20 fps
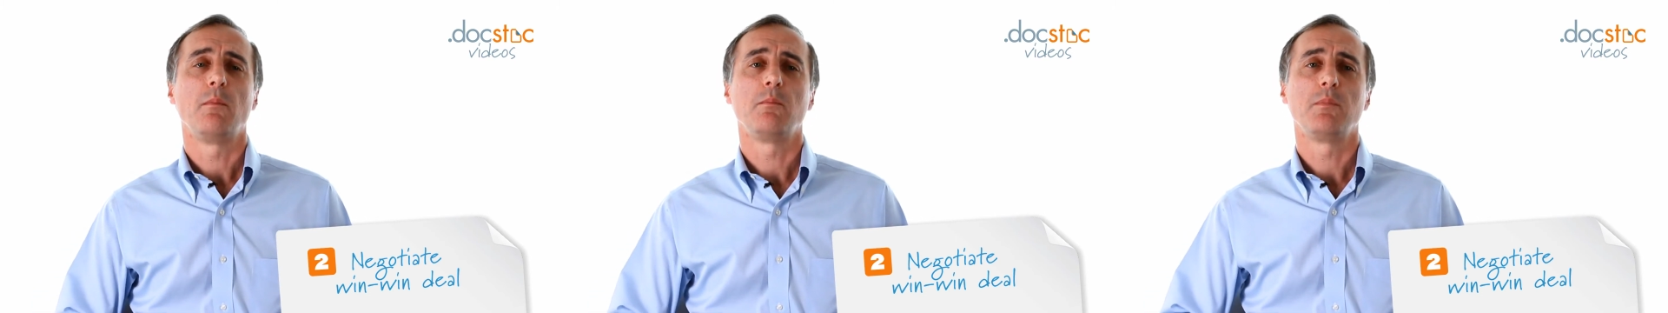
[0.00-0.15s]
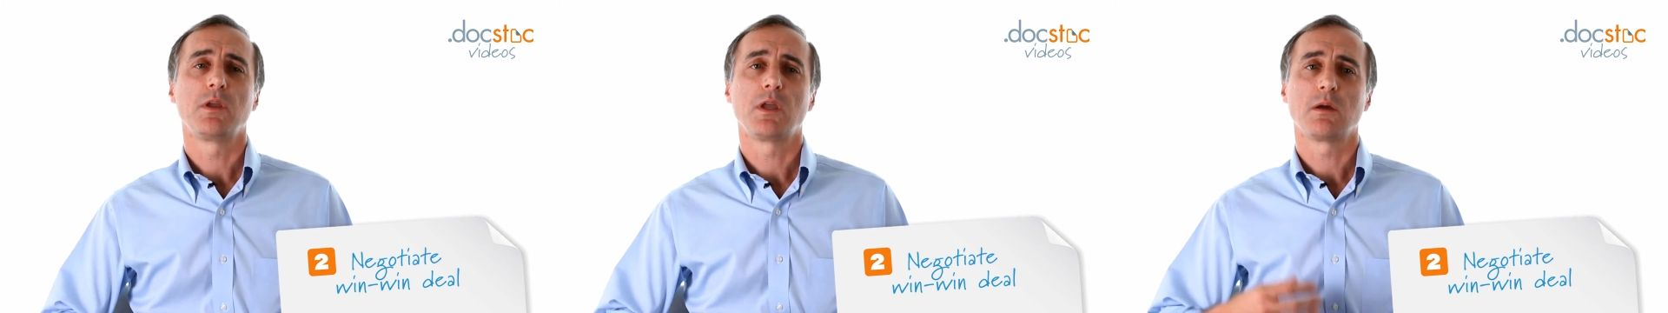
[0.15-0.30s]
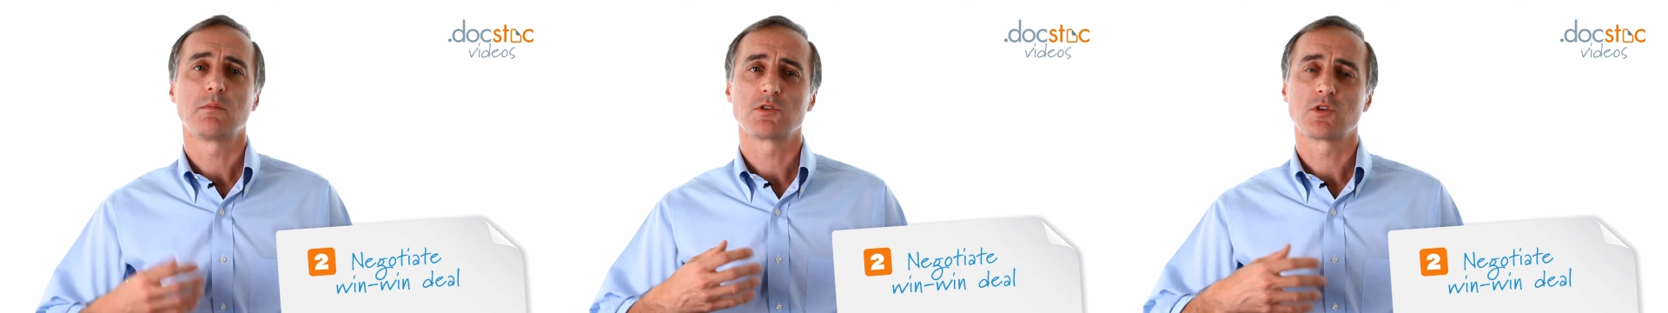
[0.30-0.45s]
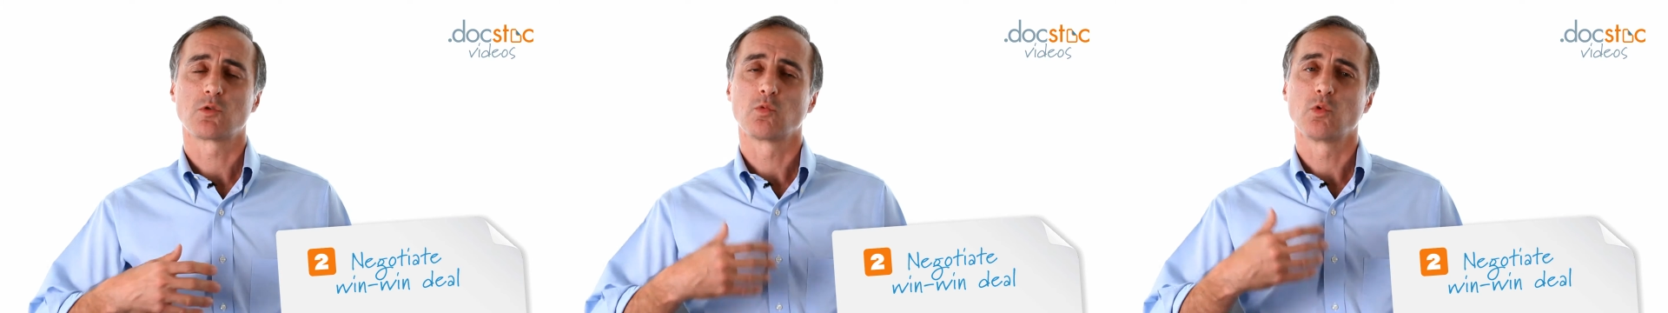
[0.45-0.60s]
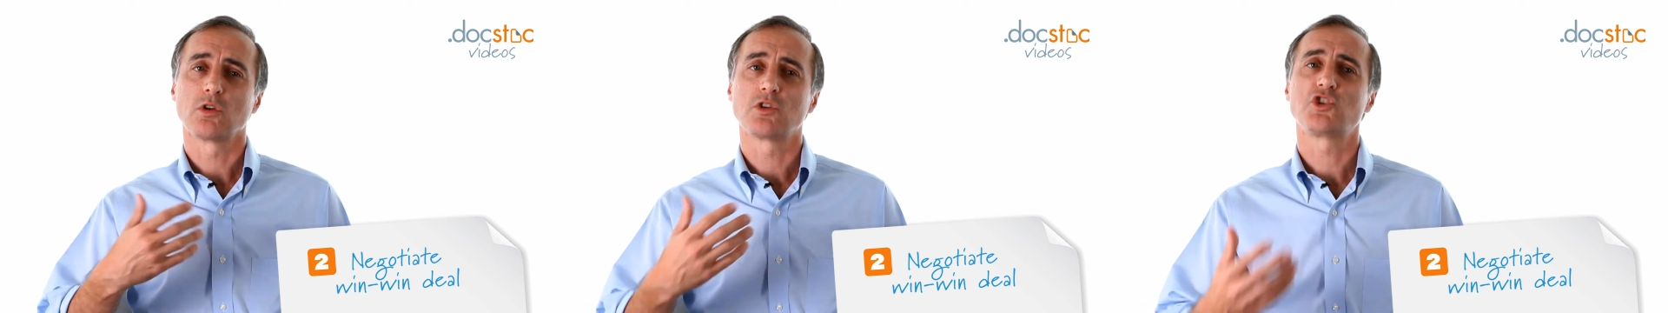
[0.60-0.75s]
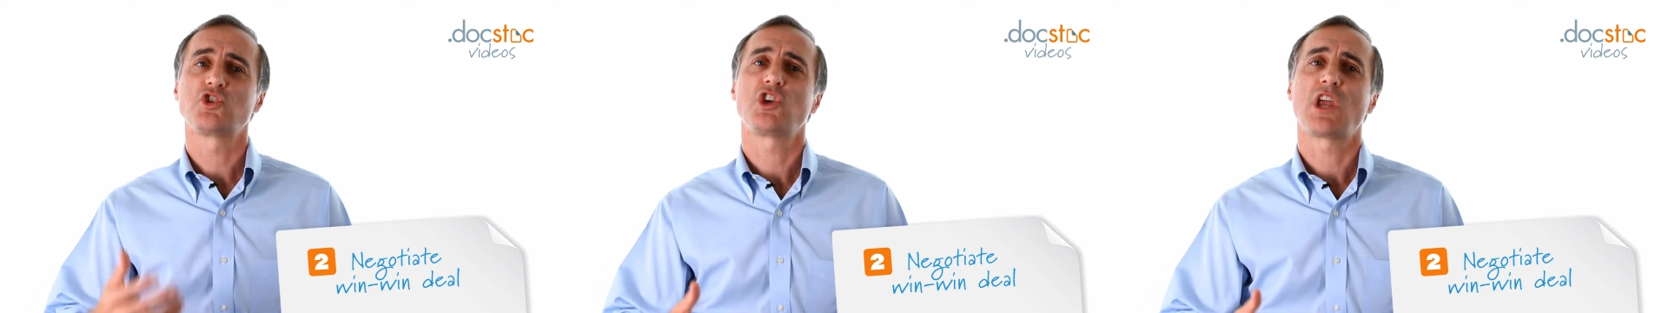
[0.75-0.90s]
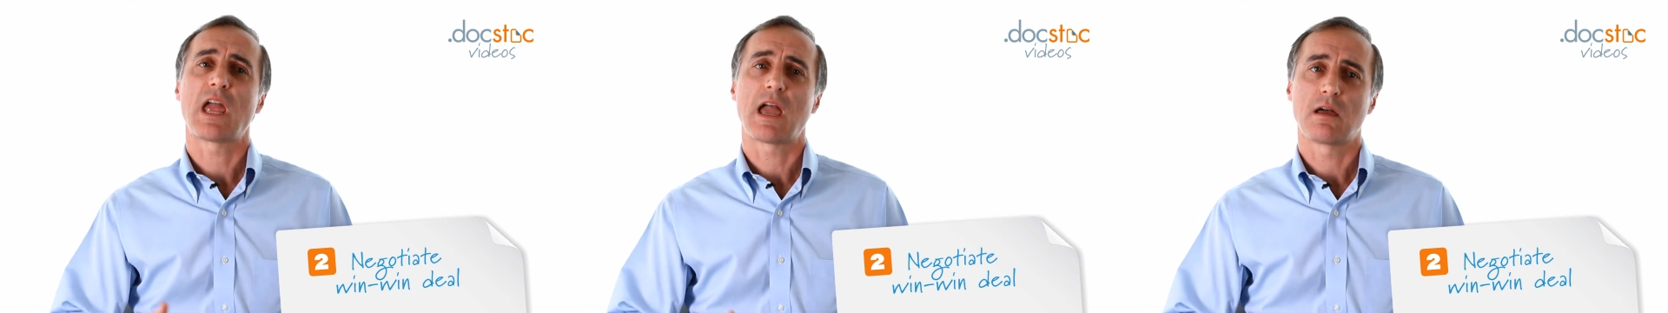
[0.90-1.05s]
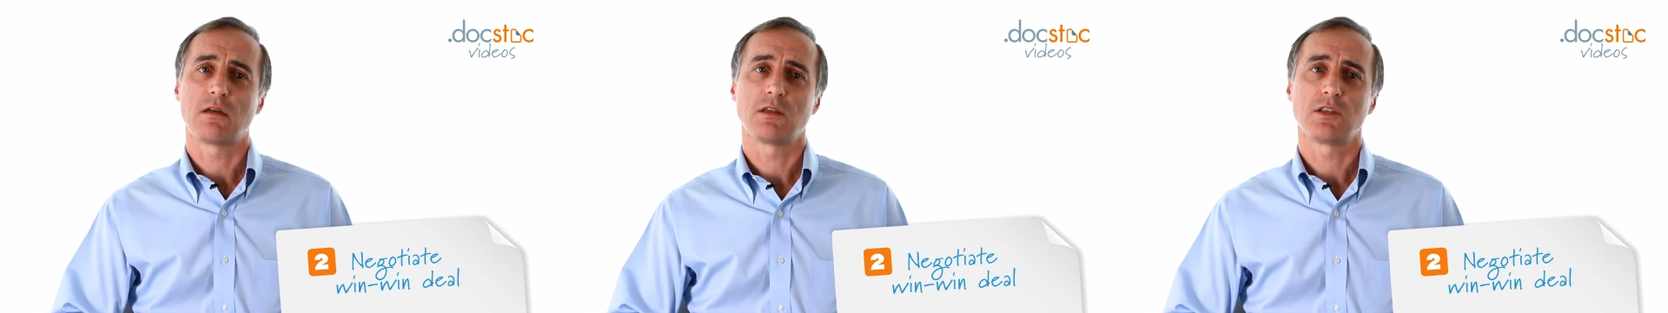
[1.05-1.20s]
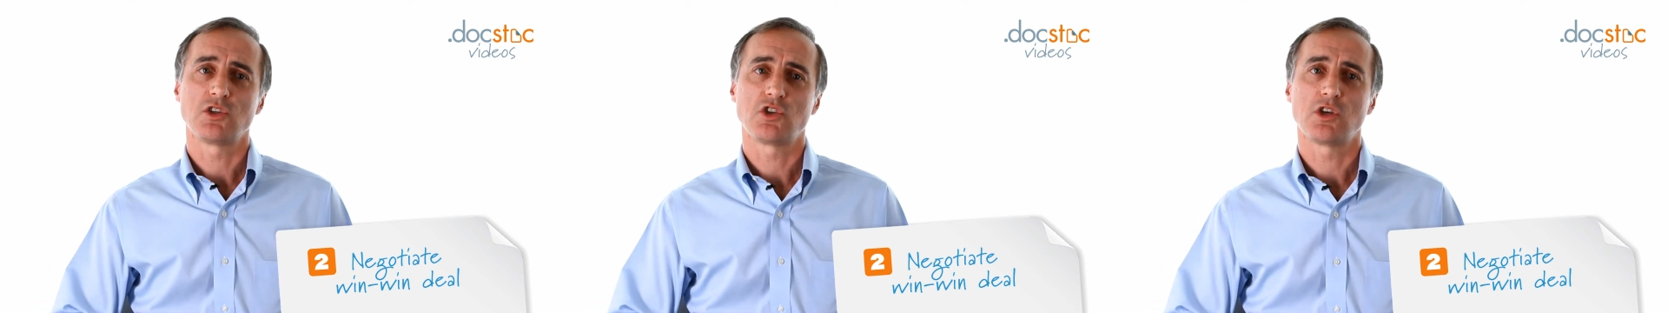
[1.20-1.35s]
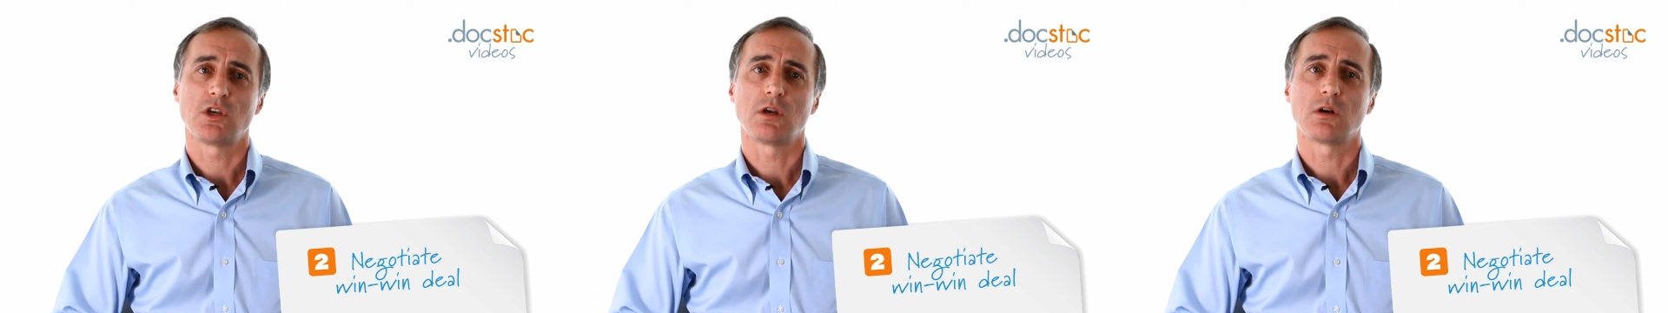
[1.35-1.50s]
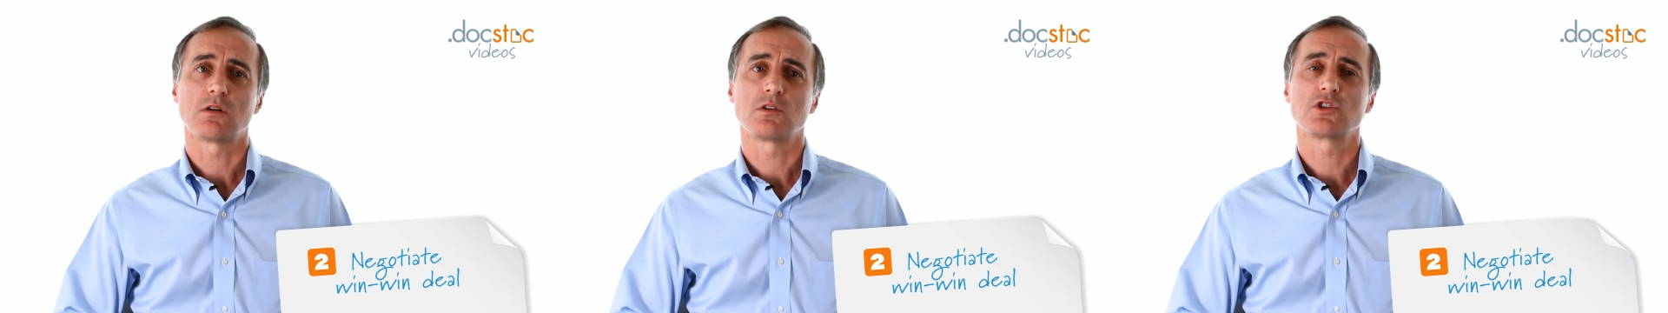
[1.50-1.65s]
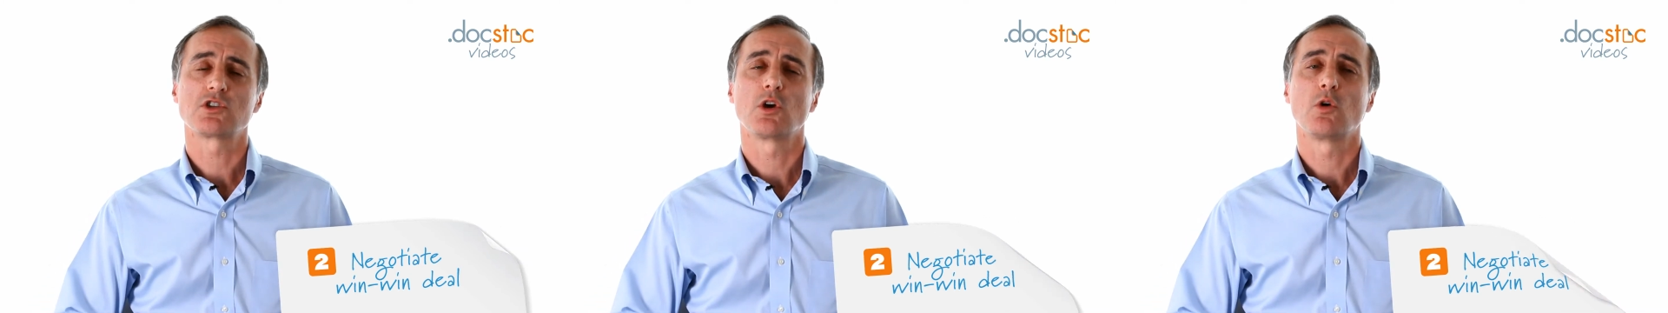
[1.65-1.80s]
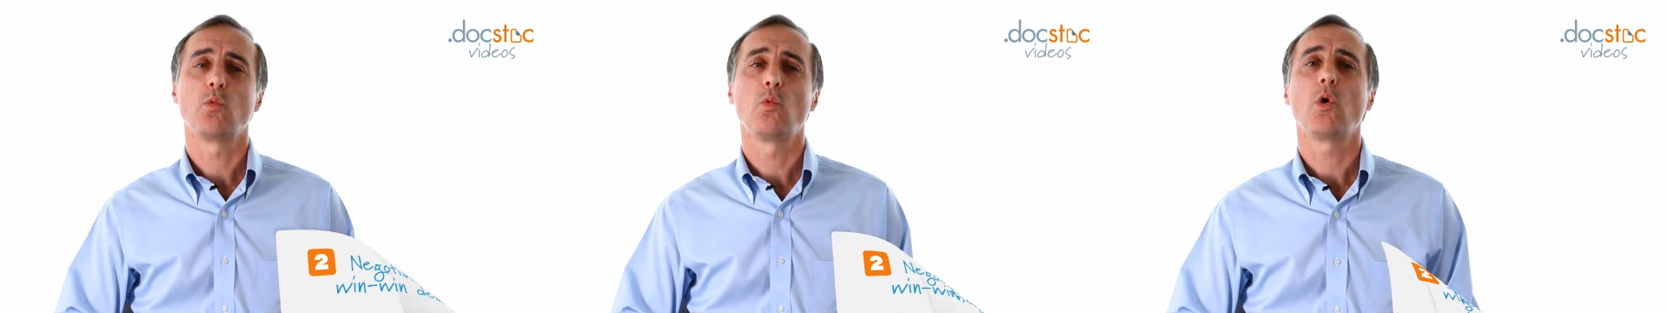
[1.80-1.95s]
becomes a real challenge here.
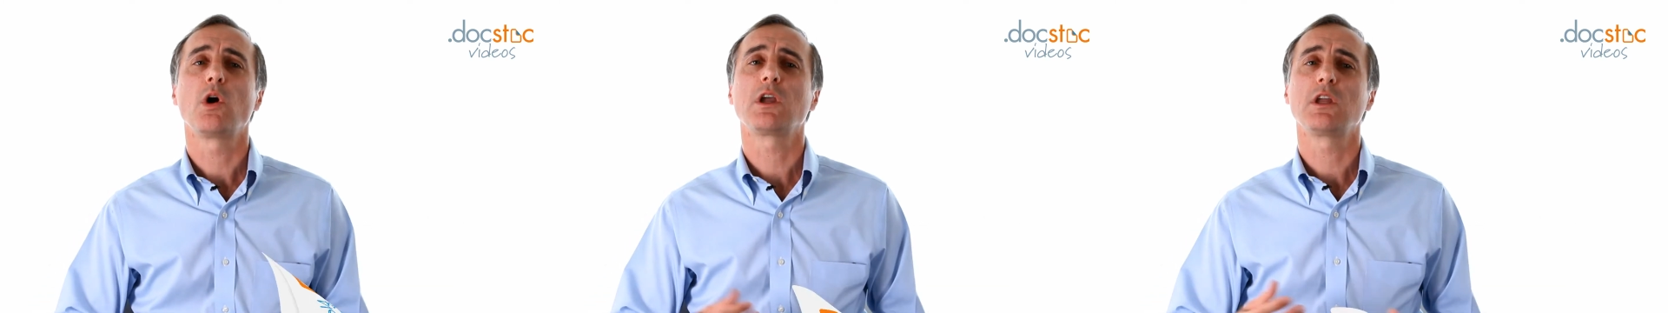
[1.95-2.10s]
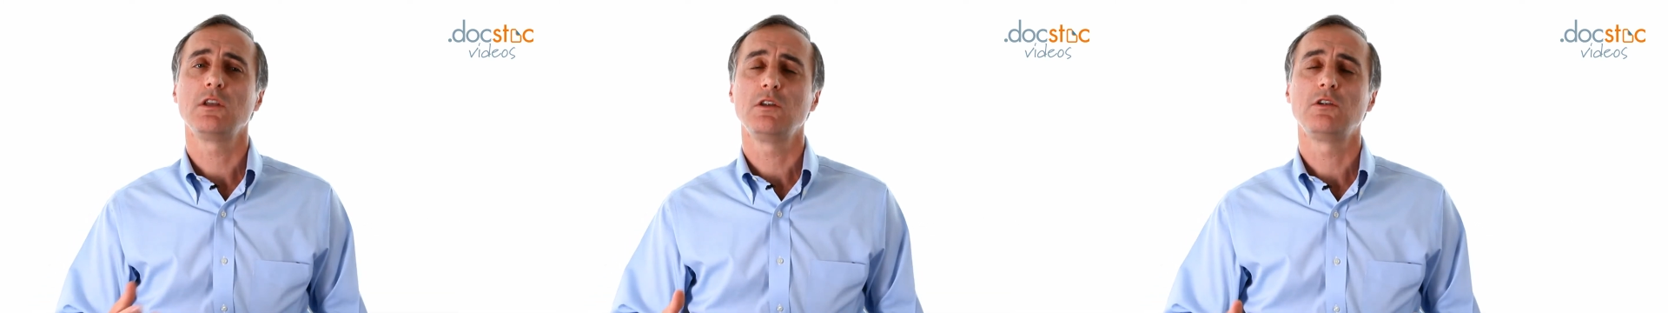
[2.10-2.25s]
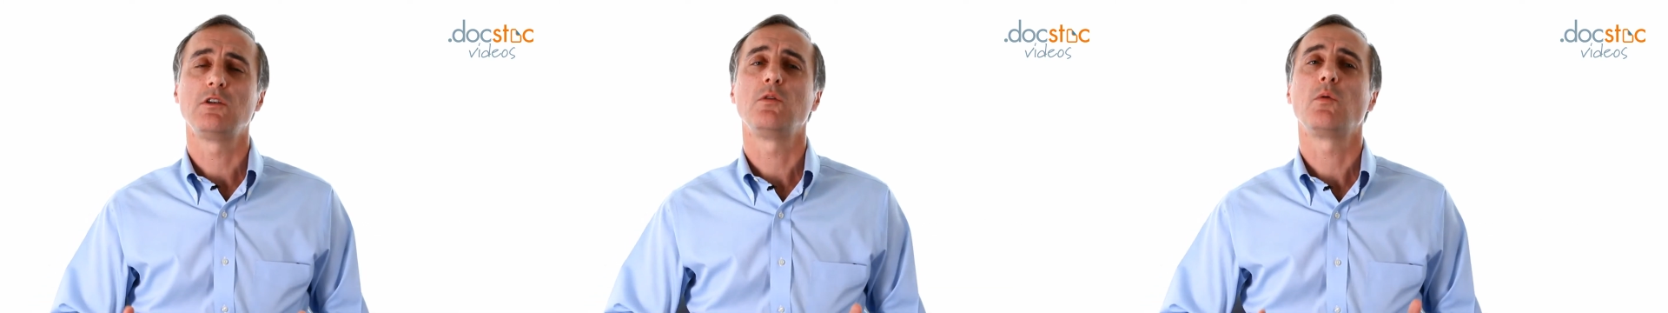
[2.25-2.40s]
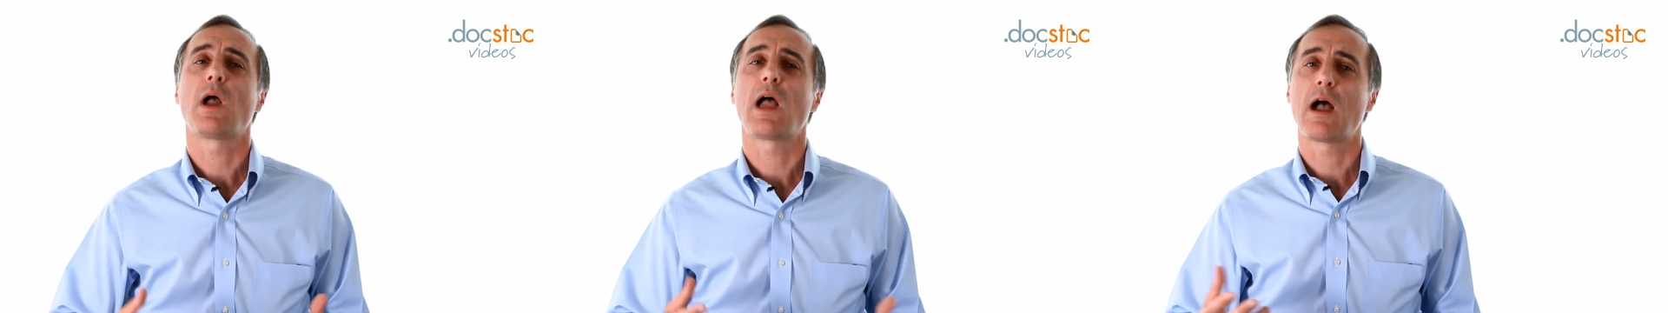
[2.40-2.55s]
So what can you do?